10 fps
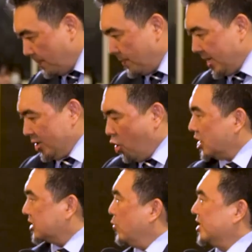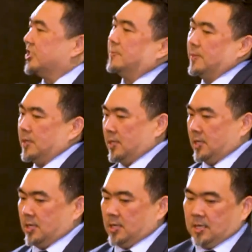In God's wisdom.
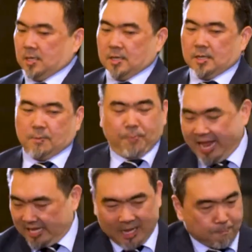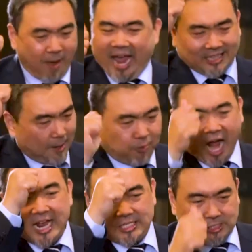Paid. He paid the
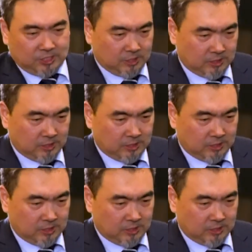price.